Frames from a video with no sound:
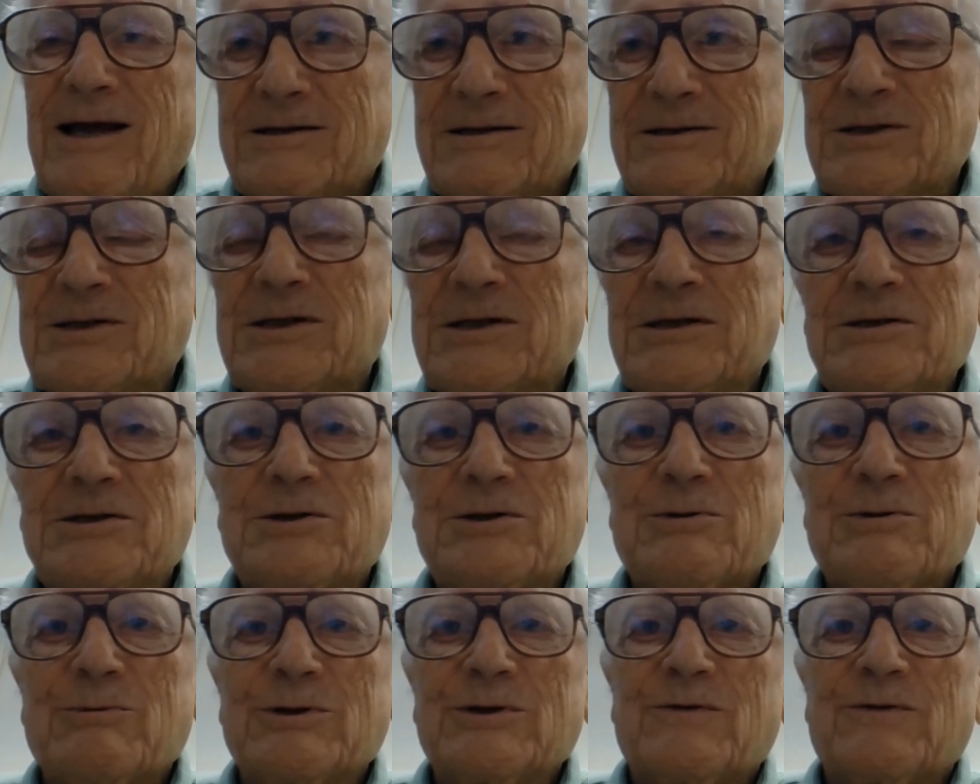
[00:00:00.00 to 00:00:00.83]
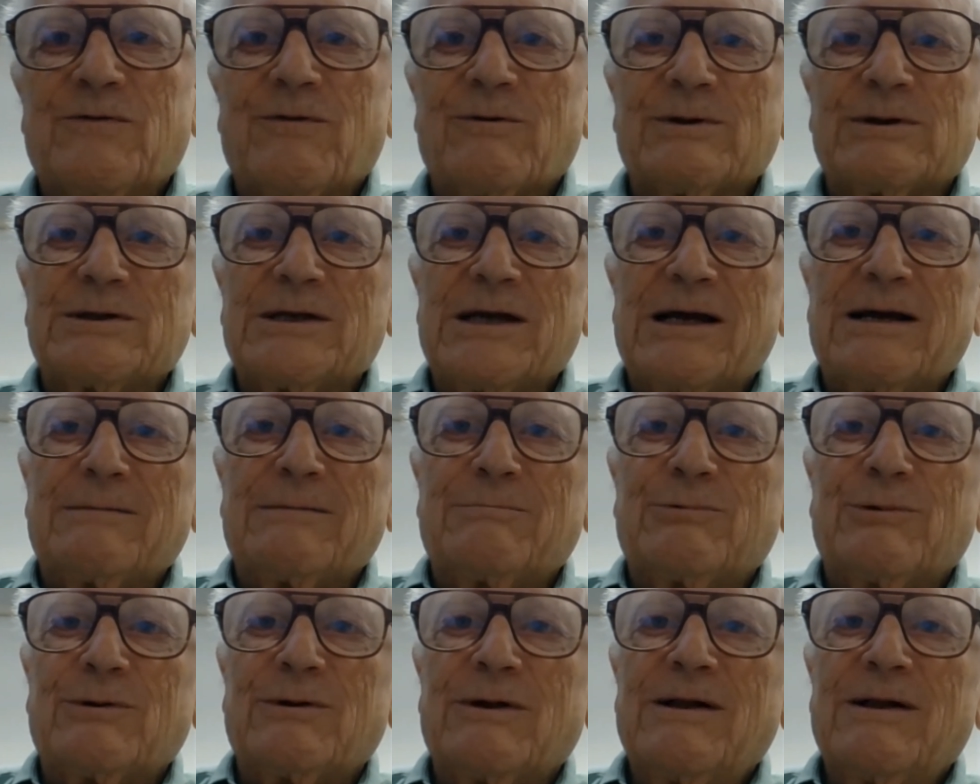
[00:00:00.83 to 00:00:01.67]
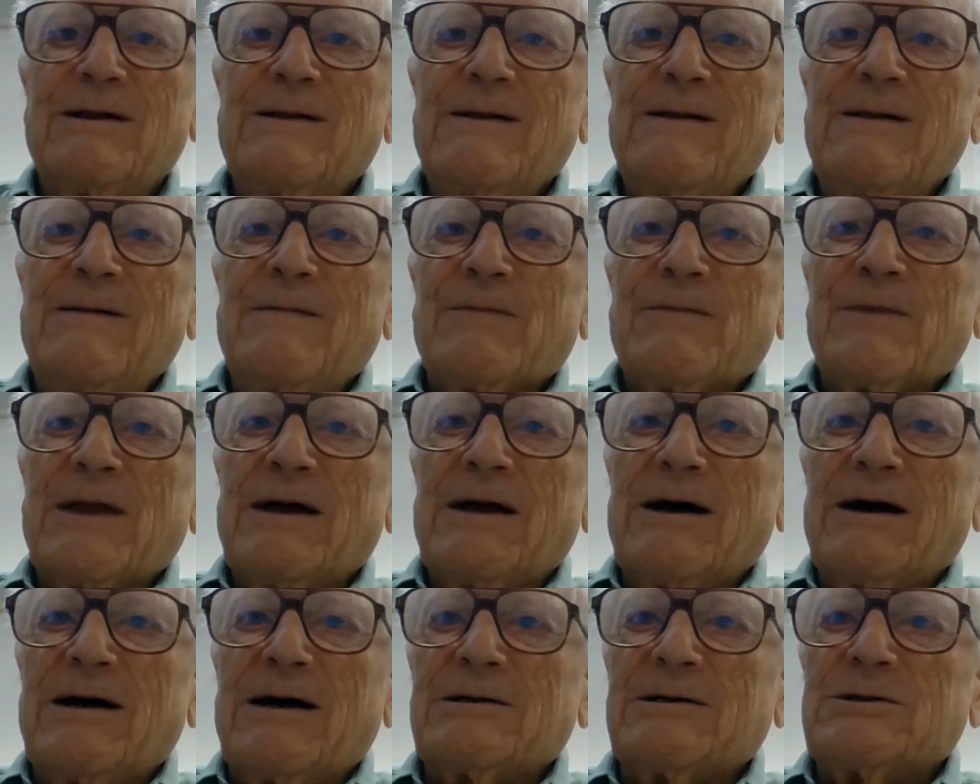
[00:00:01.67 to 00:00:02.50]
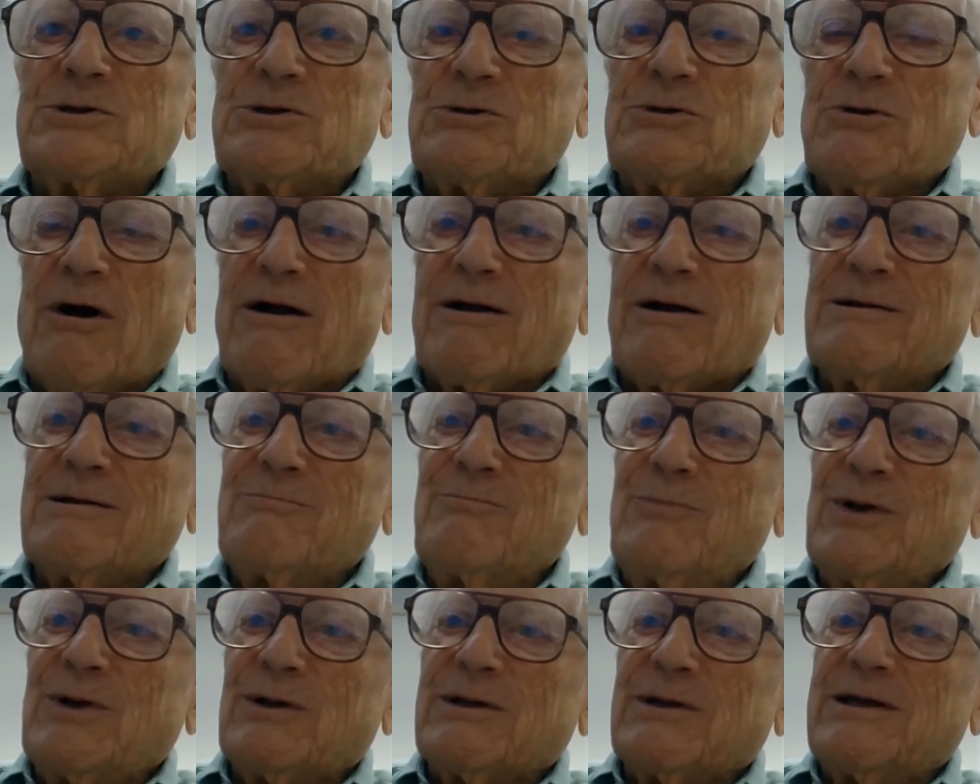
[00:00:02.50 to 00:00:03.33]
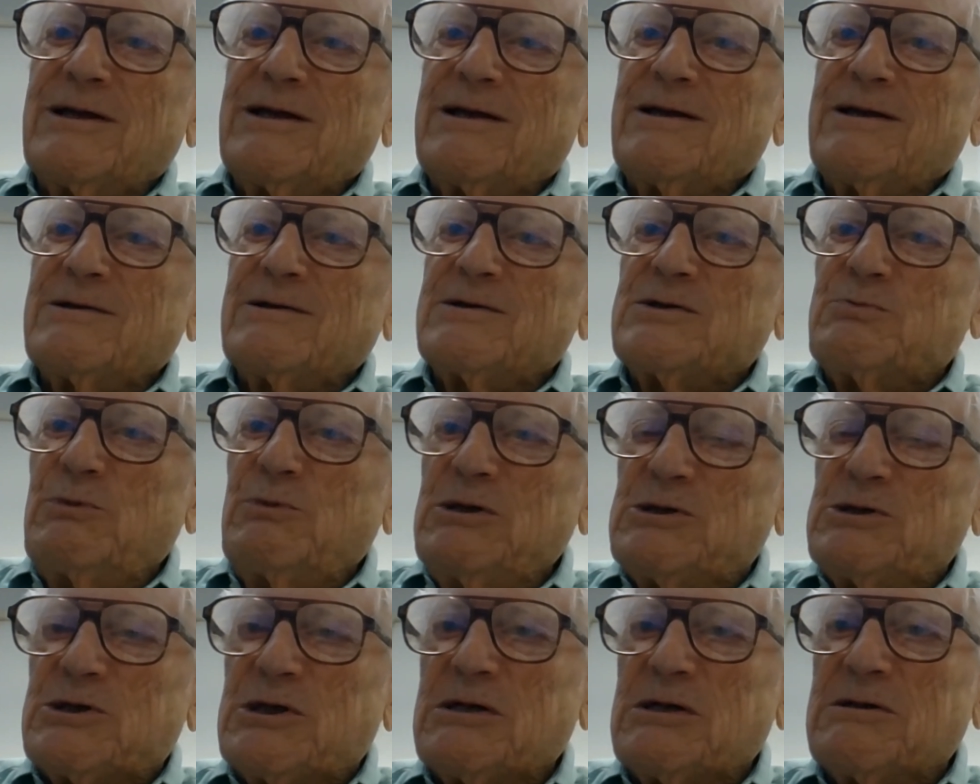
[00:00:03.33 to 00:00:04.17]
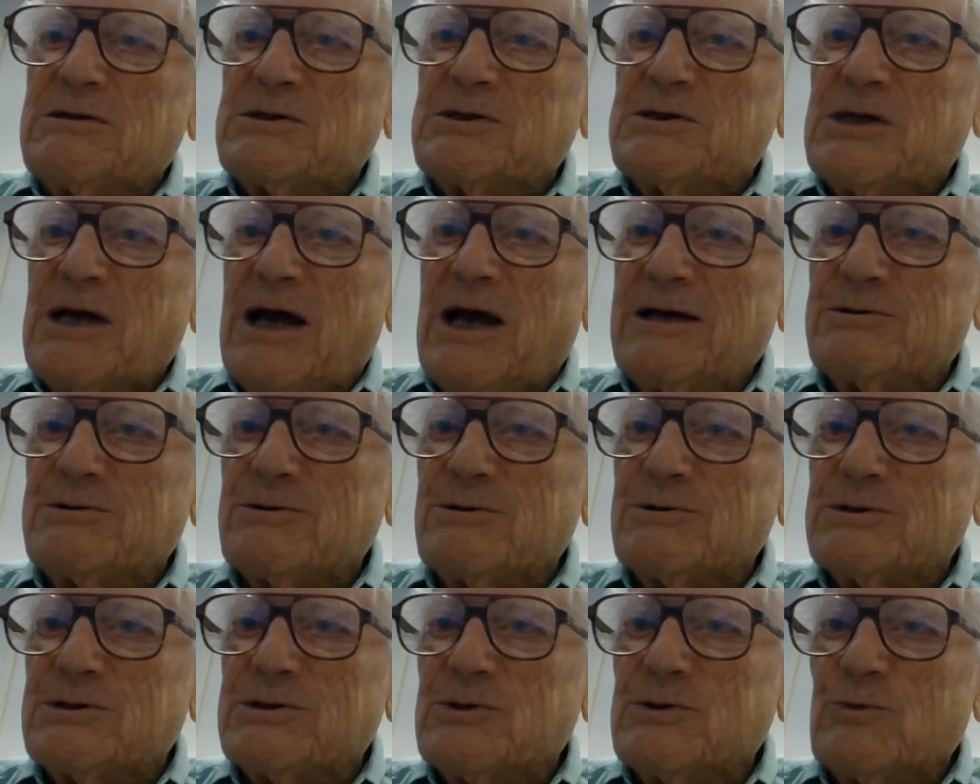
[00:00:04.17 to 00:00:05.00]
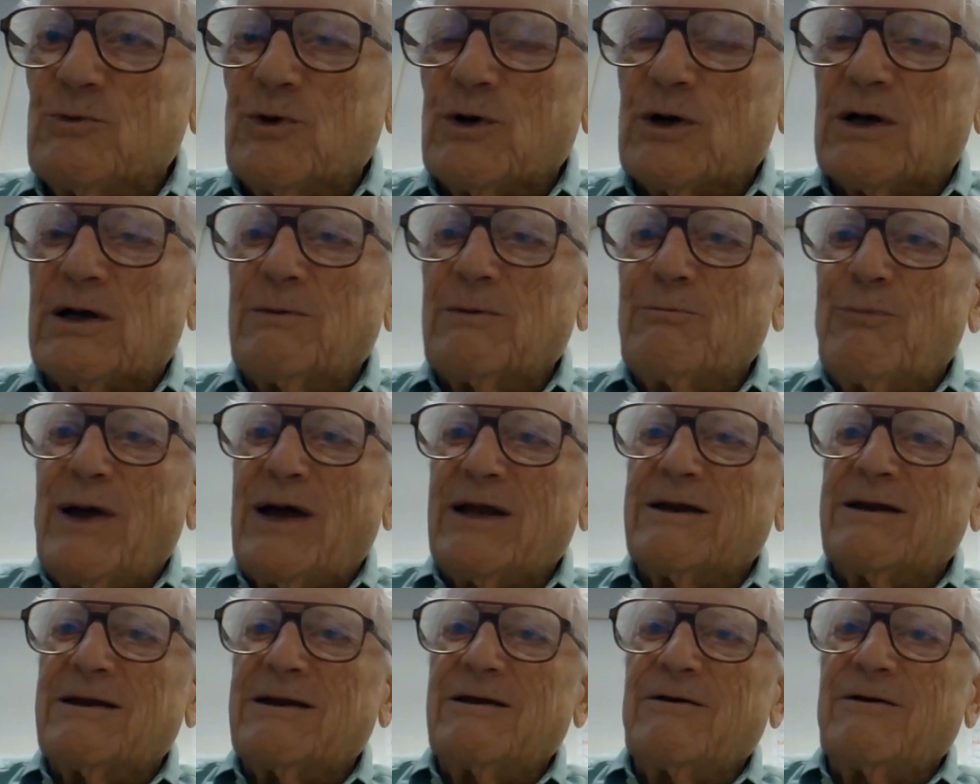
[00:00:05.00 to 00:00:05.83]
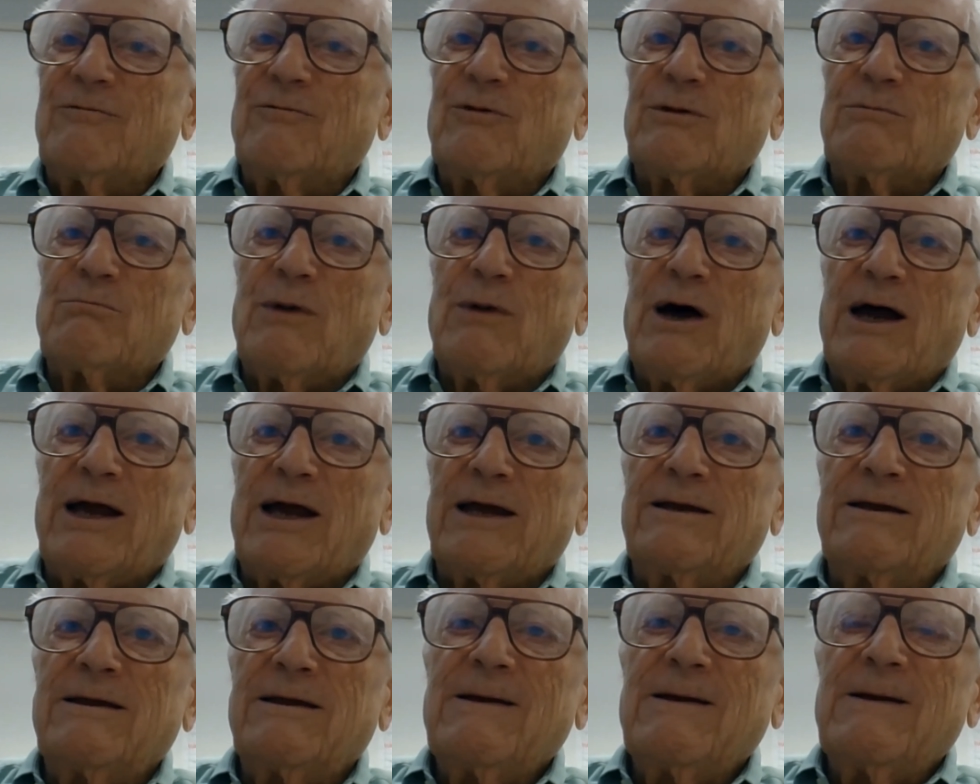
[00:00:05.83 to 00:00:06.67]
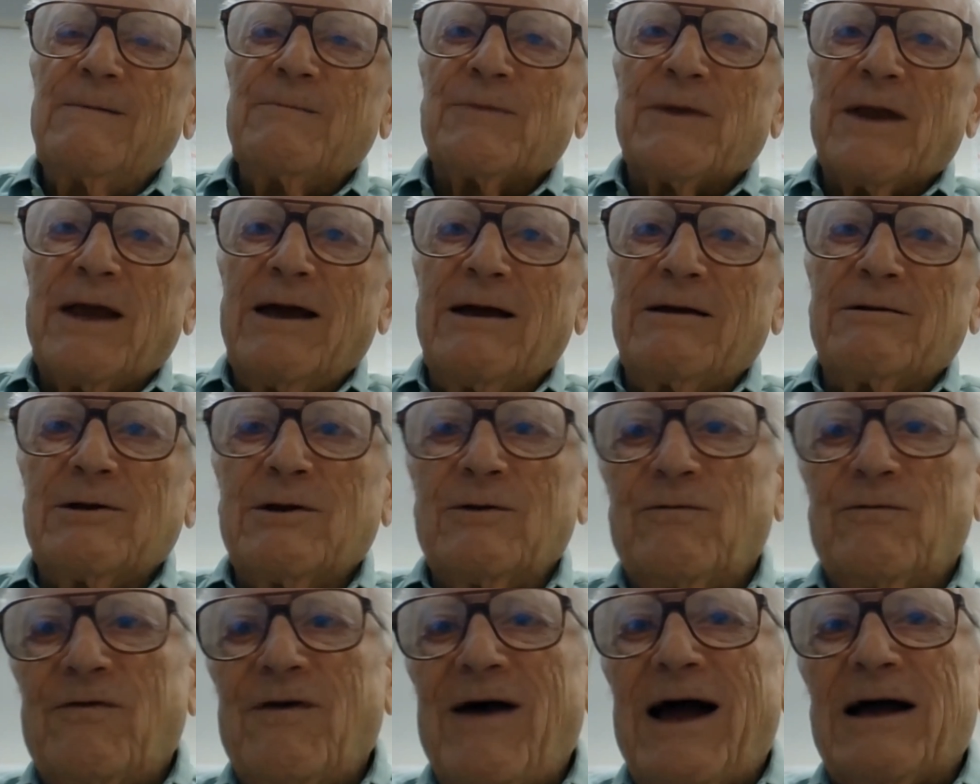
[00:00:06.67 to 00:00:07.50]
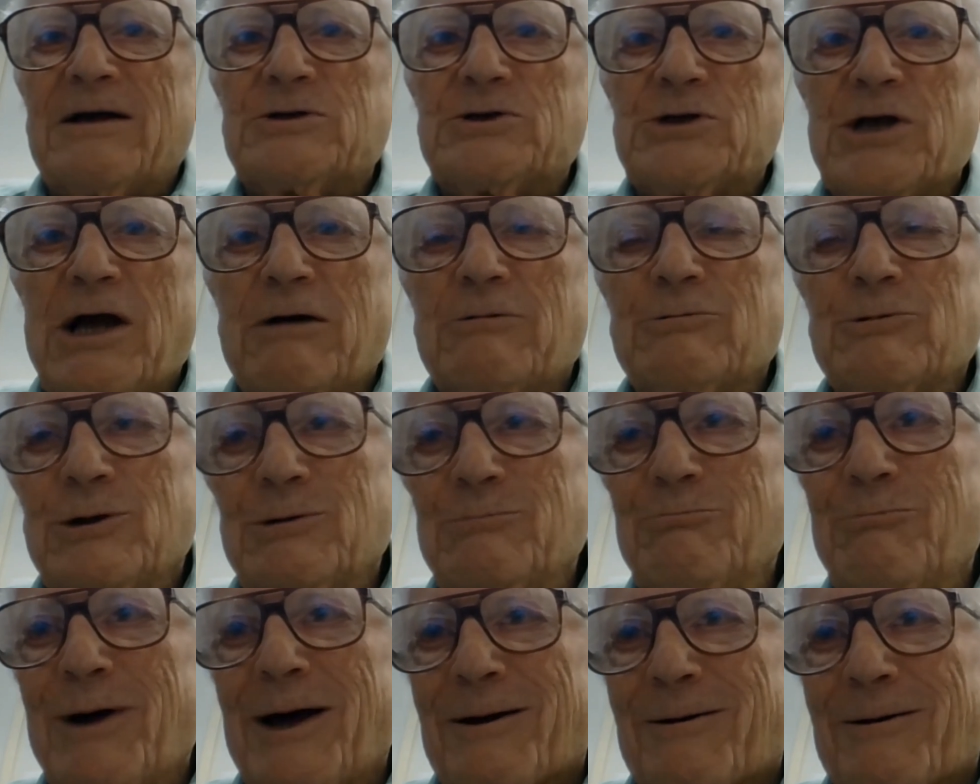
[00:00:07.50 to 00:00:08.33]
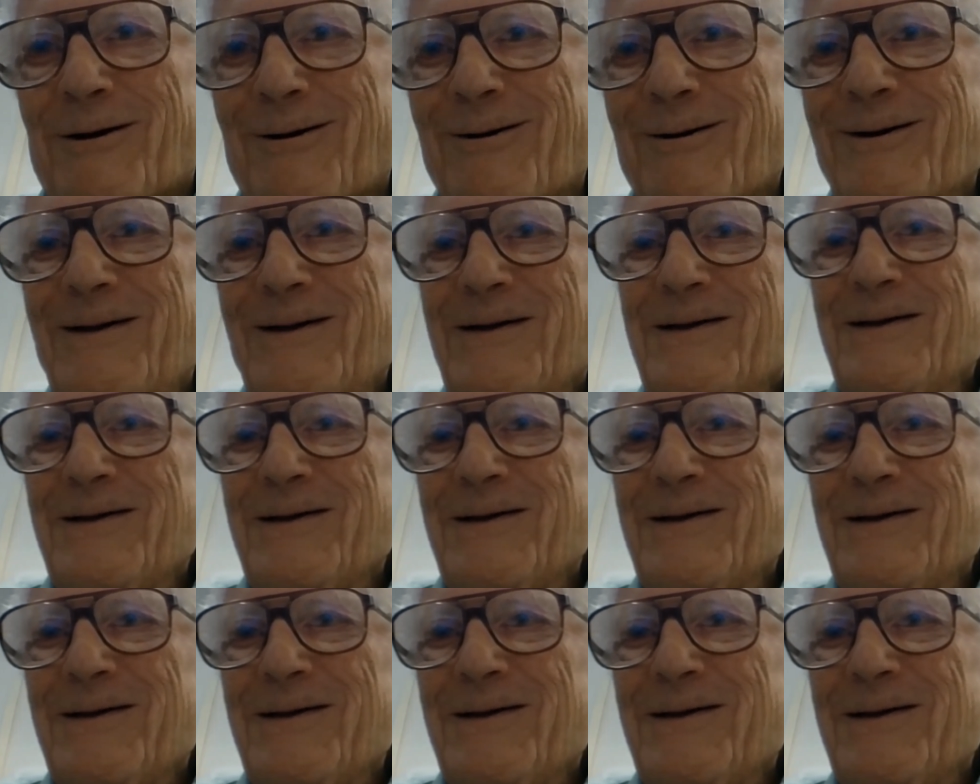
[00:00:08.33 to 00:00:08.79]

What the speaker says: Texas Instruments, for example, started building speech synthesizers that were competitive with mine and in fact sounded better.